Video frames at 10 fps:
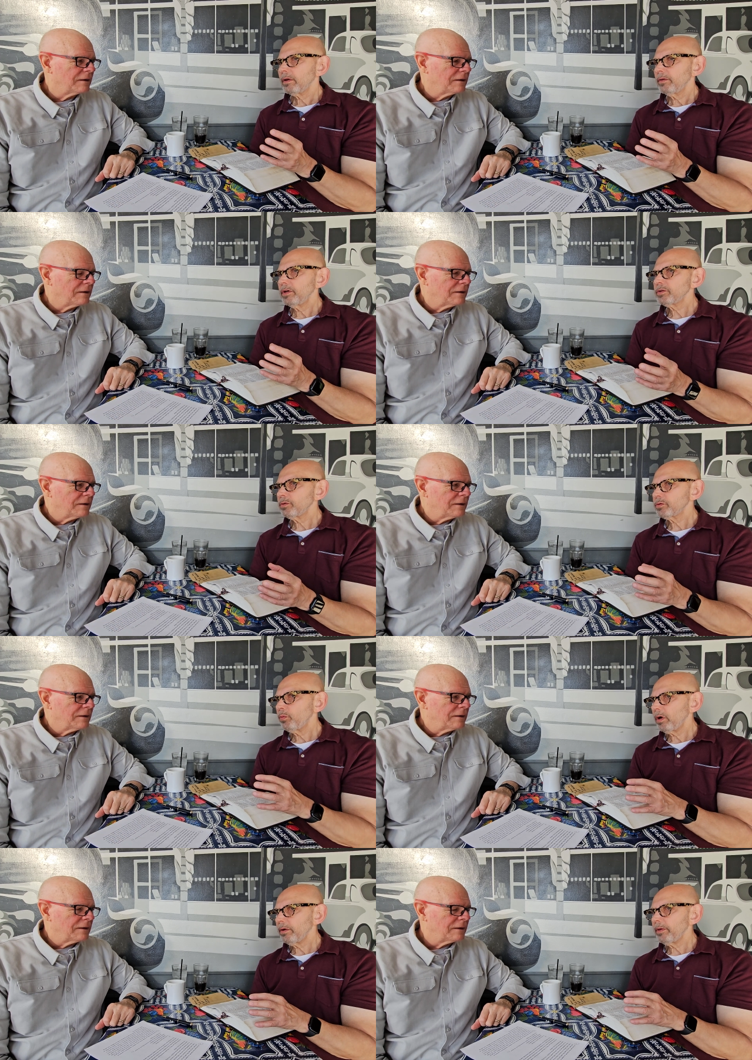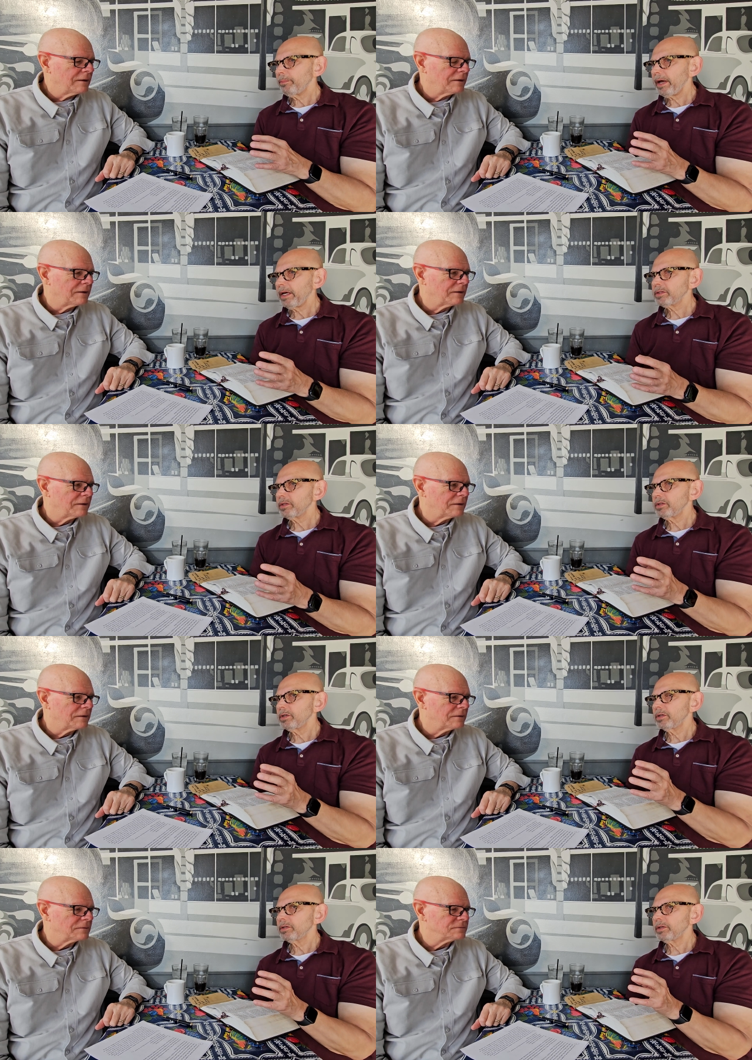Speaker 1: this was one of the
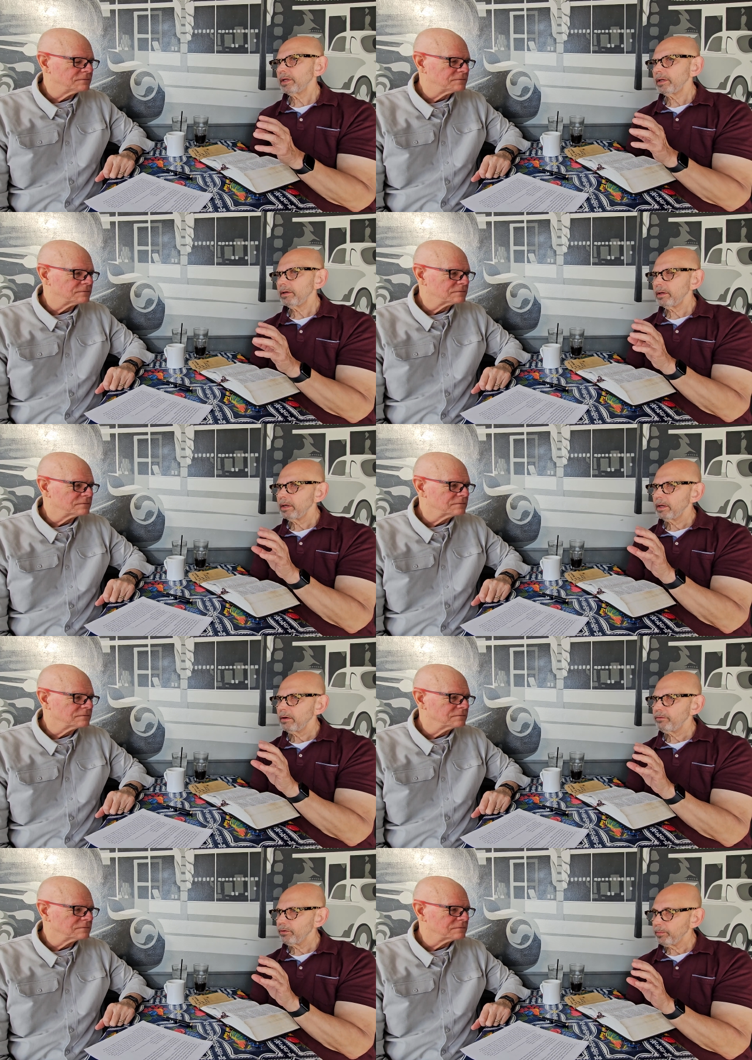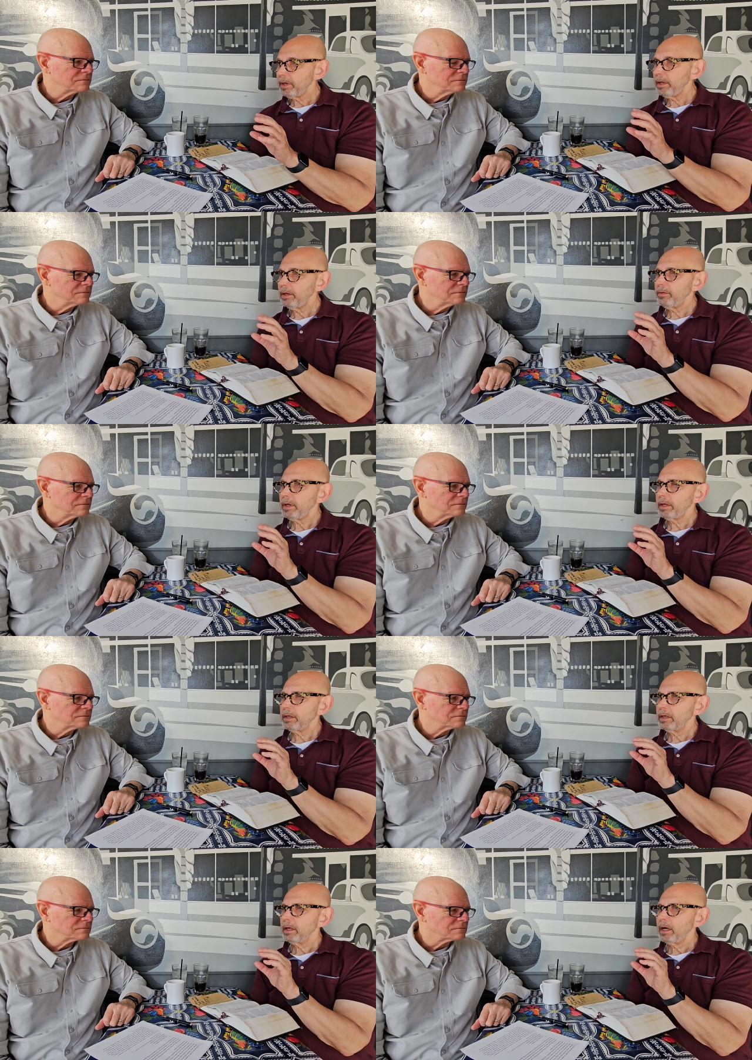passages that, for me, that
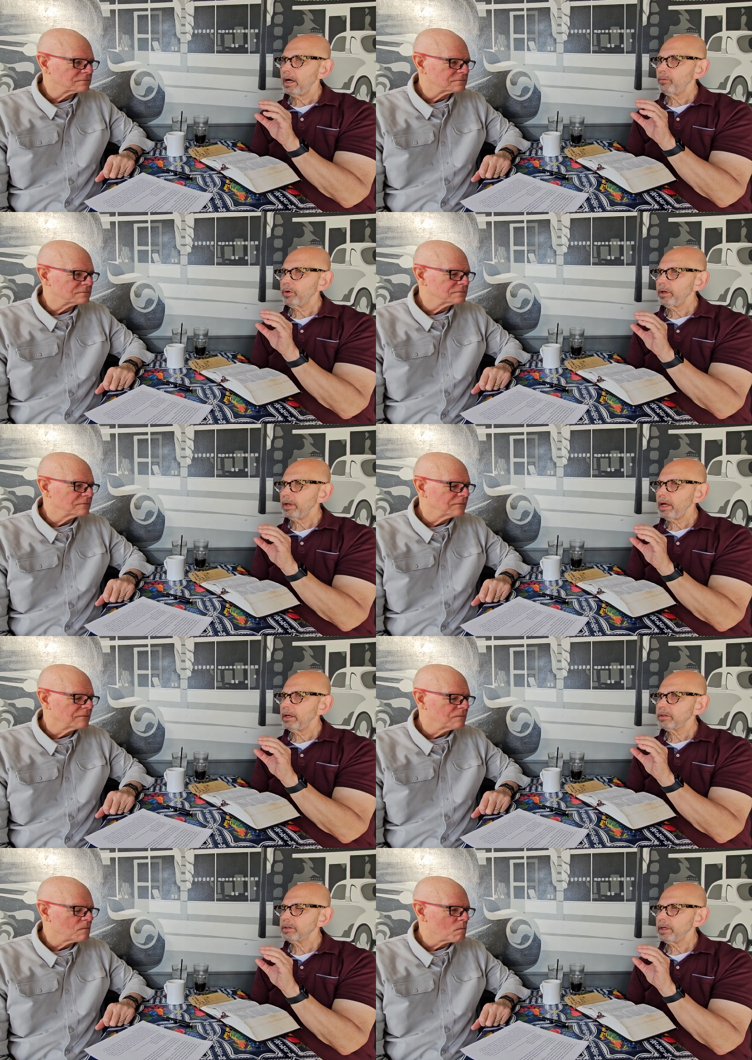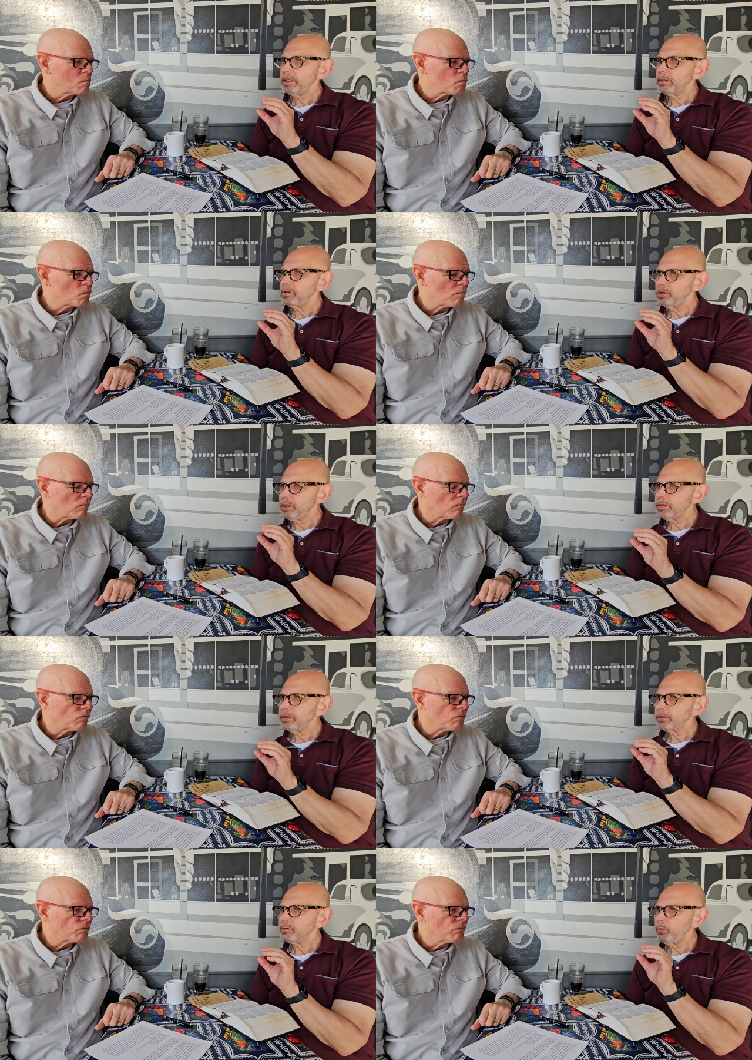I realized that
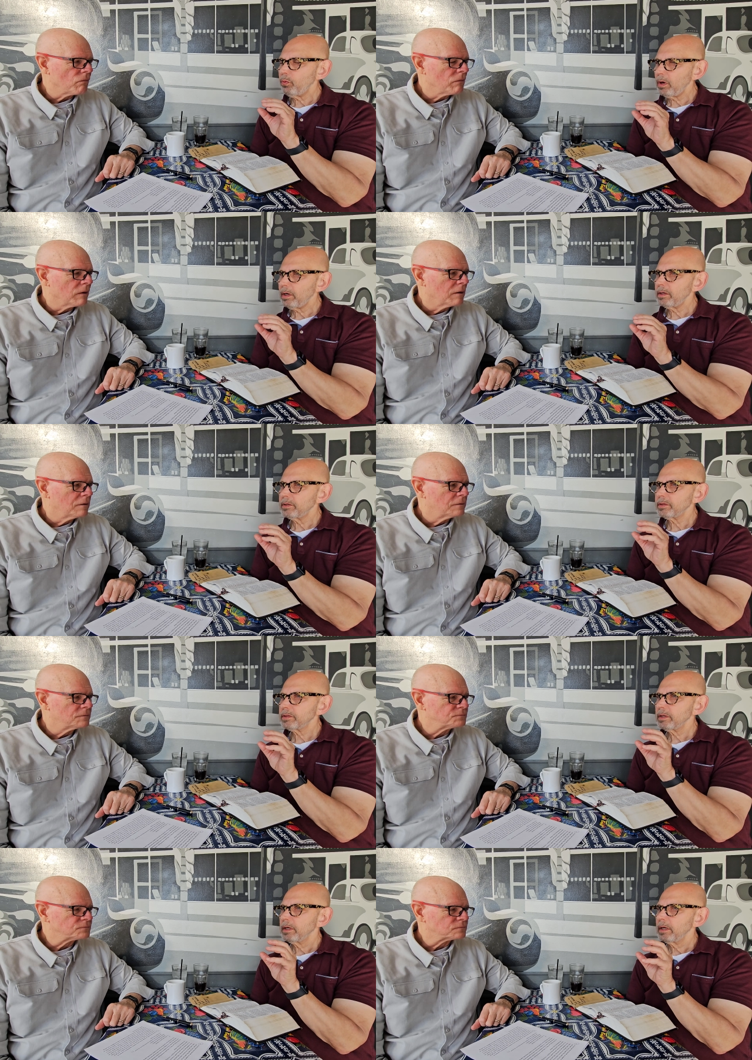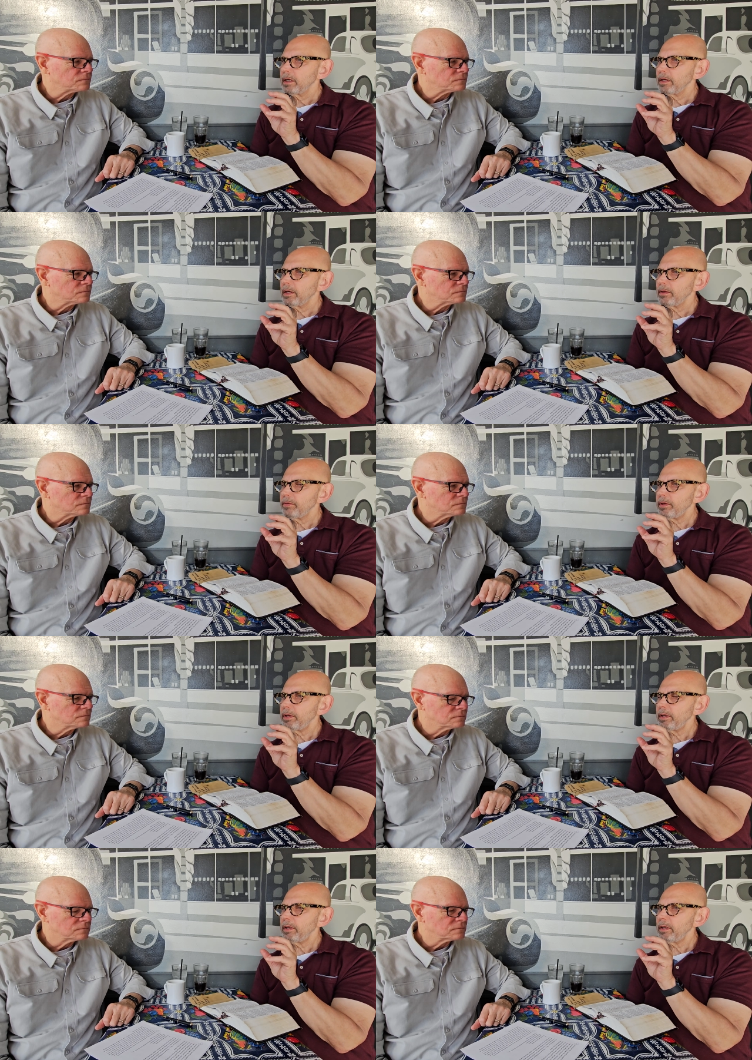Jesus was
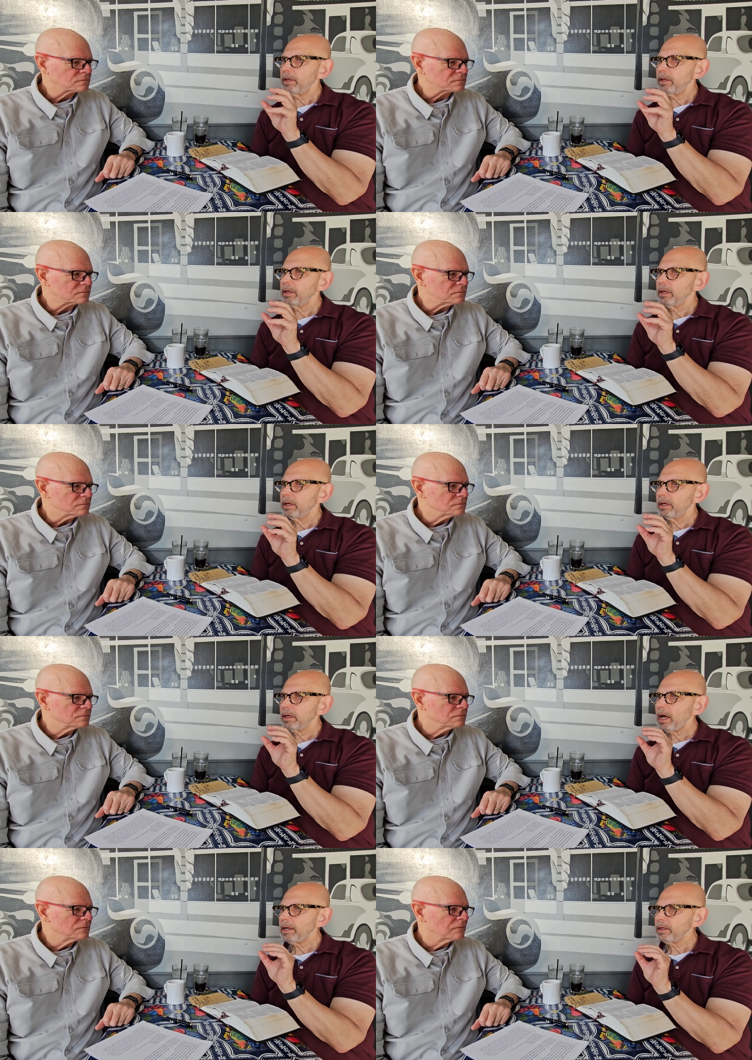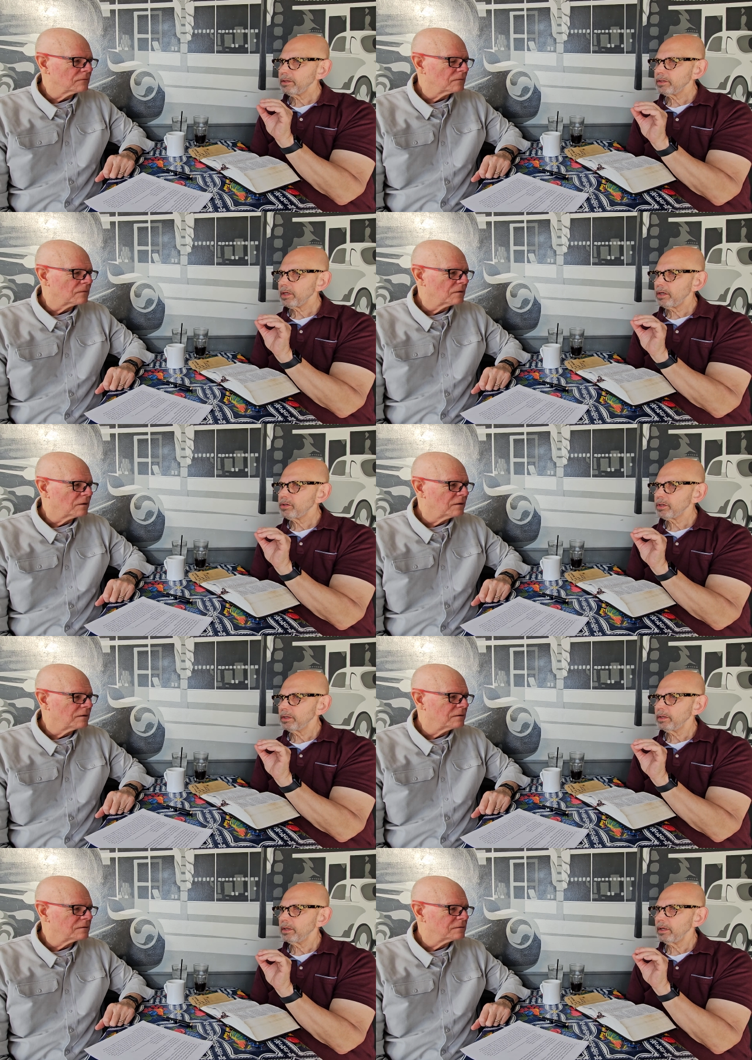the
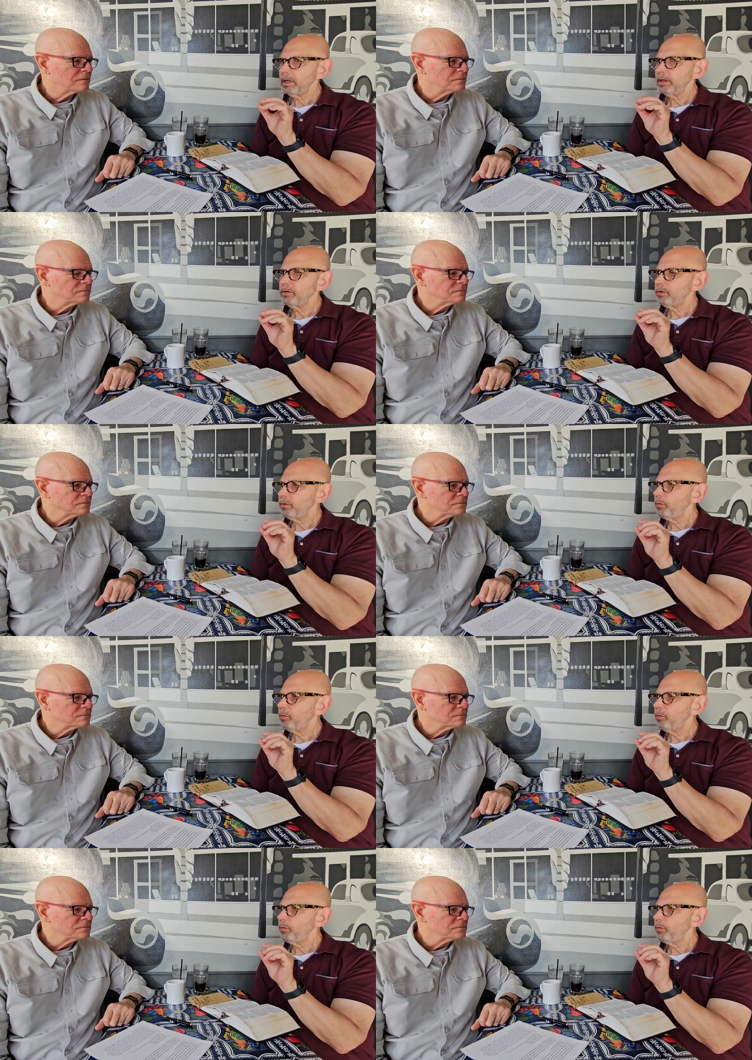condensation into